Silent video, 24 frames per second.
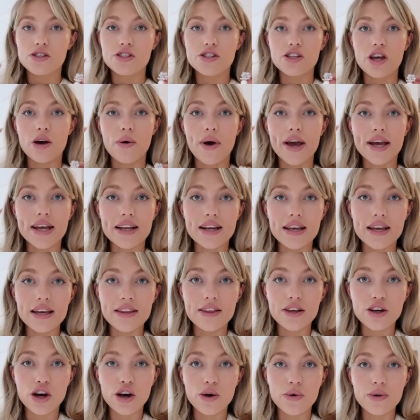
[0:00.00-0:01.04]
So I can
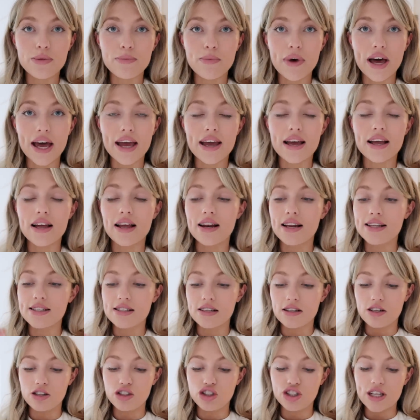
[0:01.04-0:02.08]
either go with my little